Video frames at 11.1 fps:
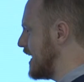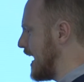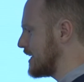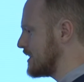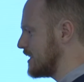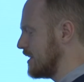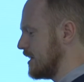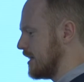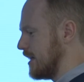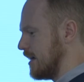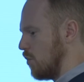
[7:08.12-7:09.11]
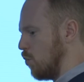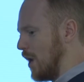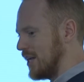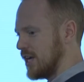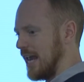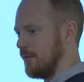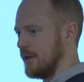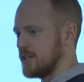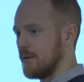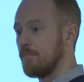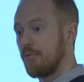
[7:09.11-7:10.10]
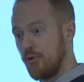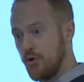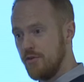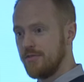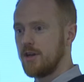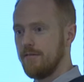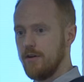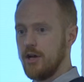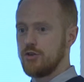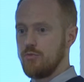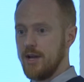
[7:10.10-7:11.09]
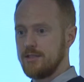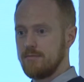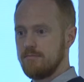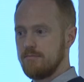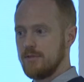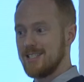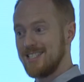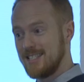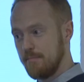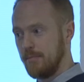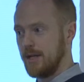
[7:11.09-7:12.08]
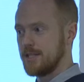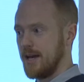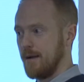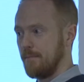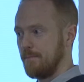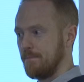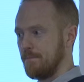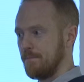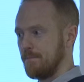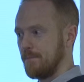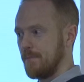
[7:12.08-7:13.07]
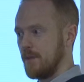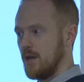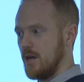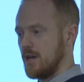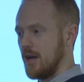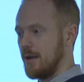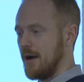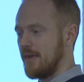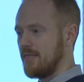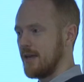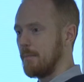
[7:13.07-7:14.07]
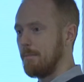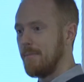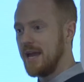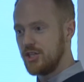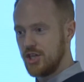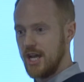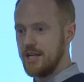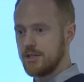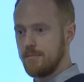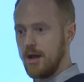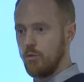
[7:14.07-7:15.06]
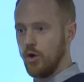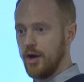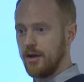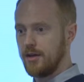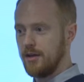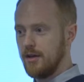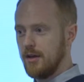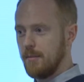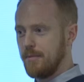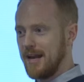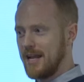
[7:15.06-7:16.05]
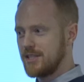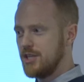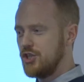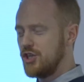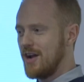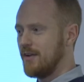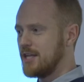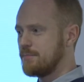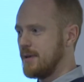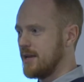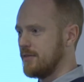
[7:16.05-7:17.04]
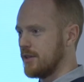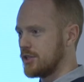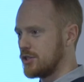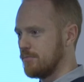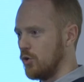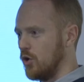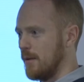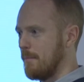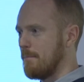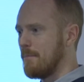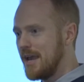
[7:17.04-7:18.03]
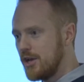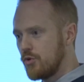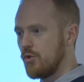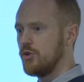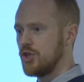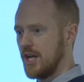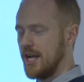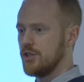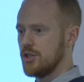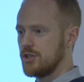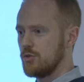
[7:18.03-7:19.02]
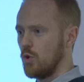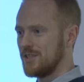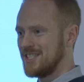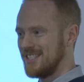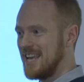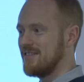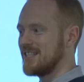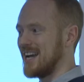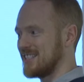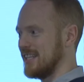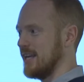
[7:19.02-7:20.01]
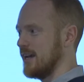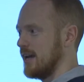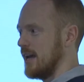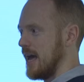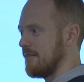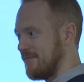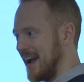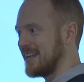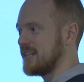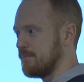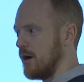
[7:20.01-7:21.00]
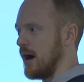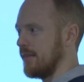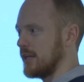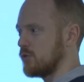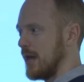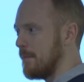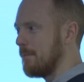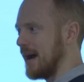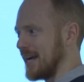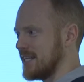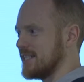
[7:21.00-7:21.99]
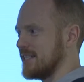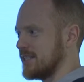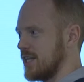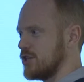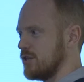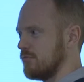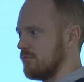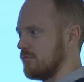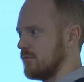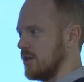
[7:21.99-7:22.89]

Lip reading: to test which elements improve the conversion rate. As simple as that. Now you might think big changes might work, but actually generally speaking the smaller micro changes is what Steve is actually affected by. That's what impacts his decision.